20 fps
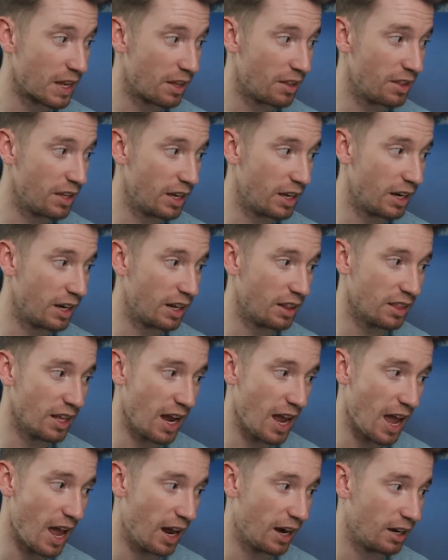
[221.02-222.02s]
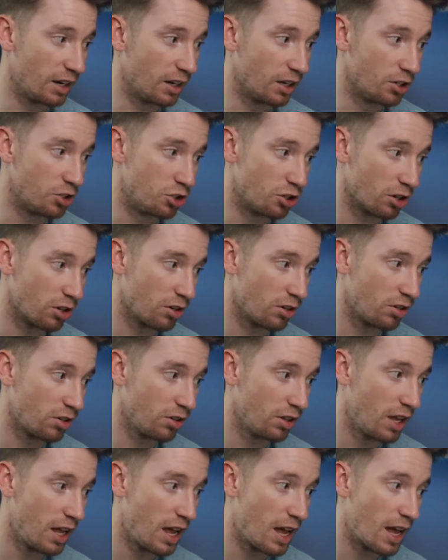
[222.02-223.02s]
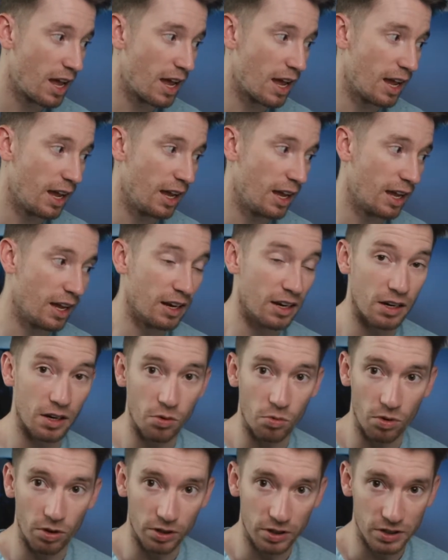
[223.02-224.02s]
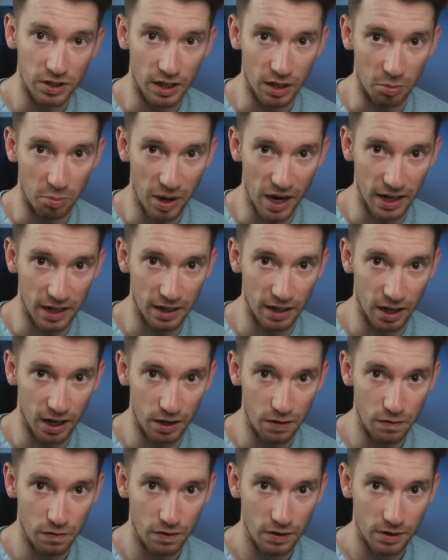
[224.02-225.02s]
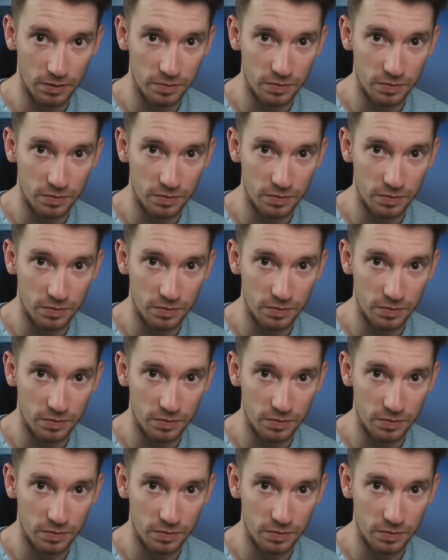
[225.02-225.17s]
Then they added a journal and what looks like a pocket knife.